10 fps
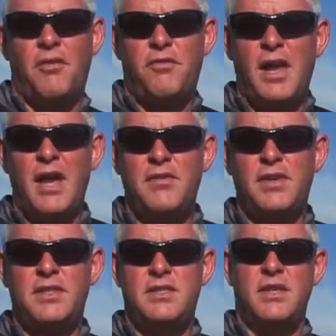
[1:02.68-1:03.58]

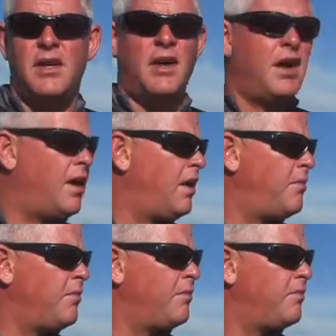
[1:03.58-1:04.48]
flavors.
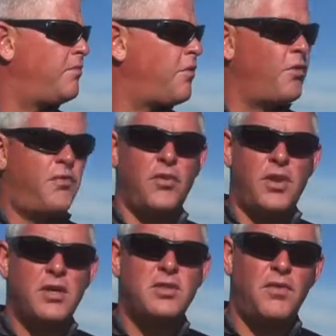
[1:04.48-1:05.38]
For
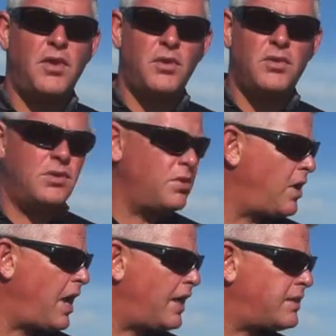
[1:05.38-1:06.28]
those of you
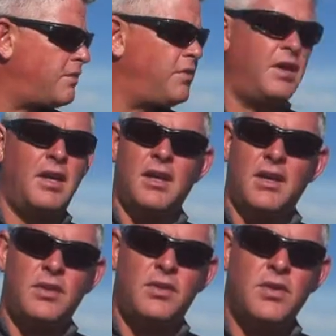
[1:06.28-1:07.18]
who actively
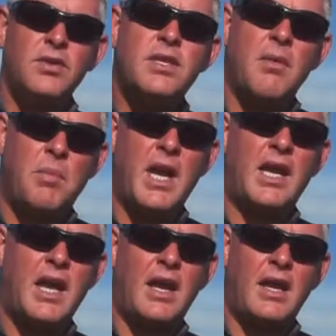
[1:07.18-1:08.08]
do some
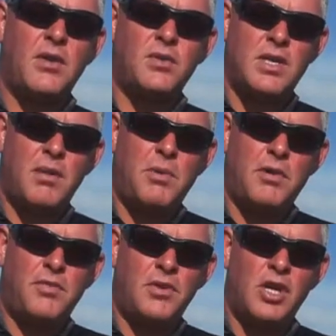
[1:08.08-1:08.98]
bank angling or
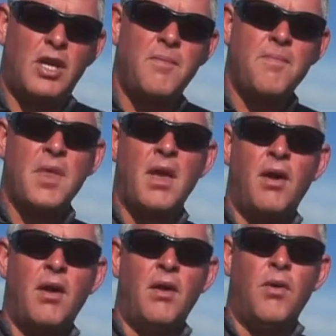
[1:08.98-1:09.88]
tempo fishing,
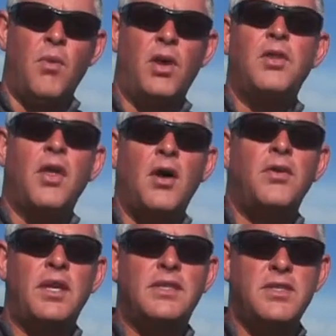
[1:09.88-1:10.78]
will know
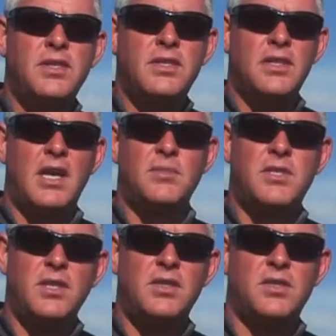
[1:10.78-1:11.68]
that certain dams,
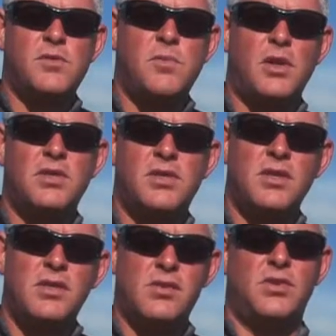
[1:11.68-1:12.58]
certain spots,
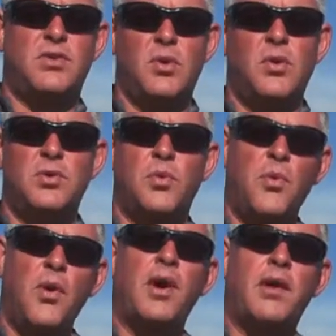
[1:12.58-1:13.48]
certain resorts
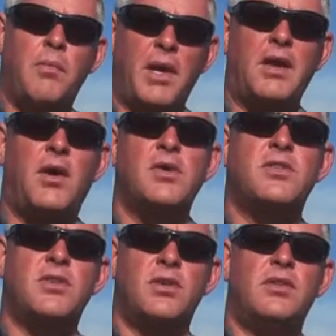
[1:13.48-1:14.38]
work better on
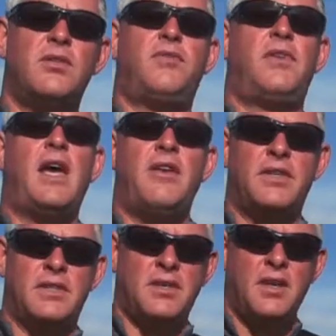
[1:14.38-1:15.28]
certain
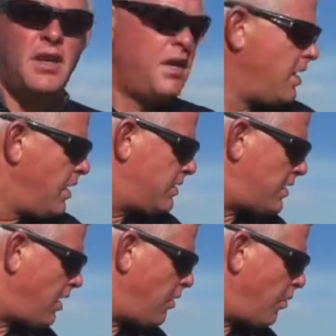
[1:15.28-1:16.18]
flavors.
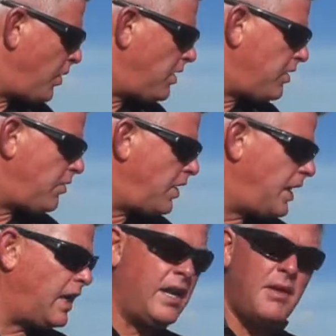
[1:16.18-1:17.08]
So we're going to
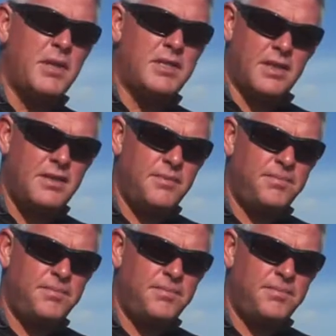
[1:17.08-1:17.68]
really limit it